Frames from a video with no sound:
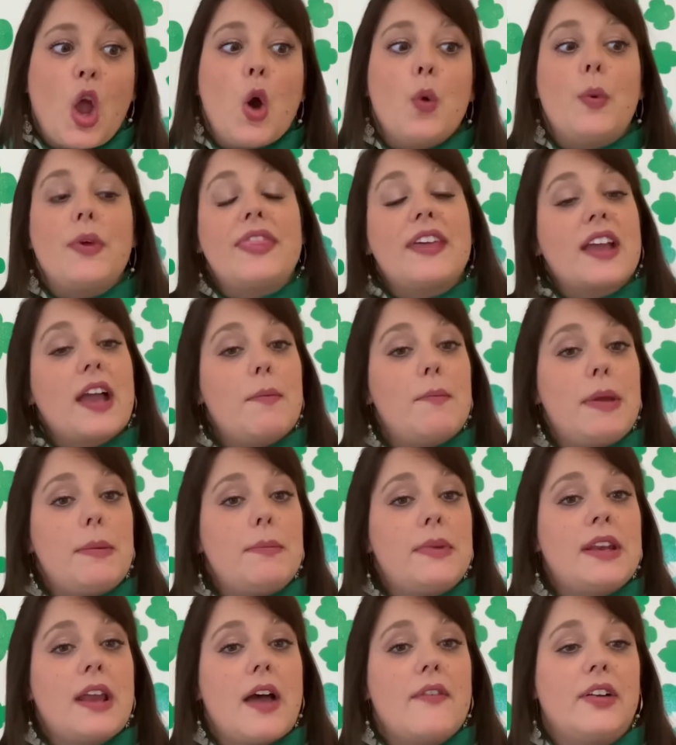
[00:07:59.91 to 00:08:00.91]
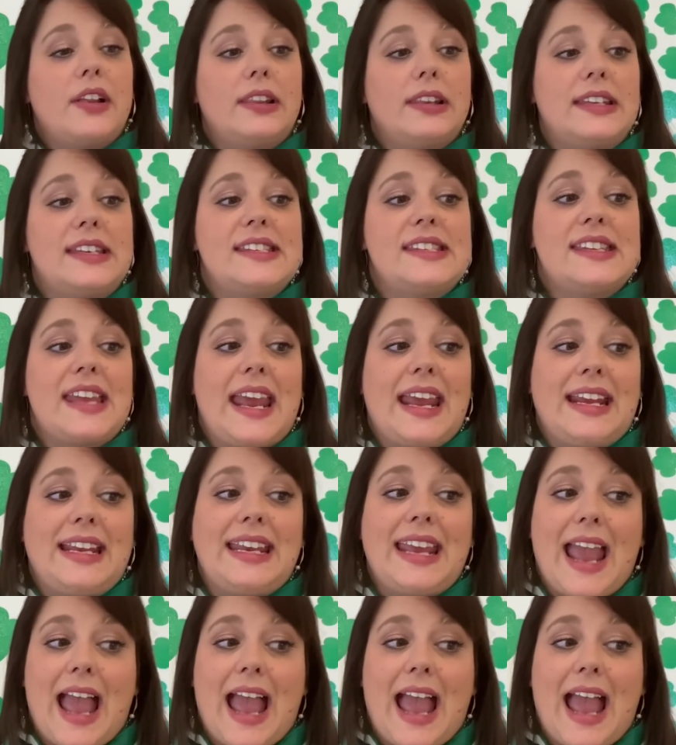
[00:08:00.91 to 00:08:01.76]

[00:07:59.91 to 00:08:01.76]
With a commitment of at least 80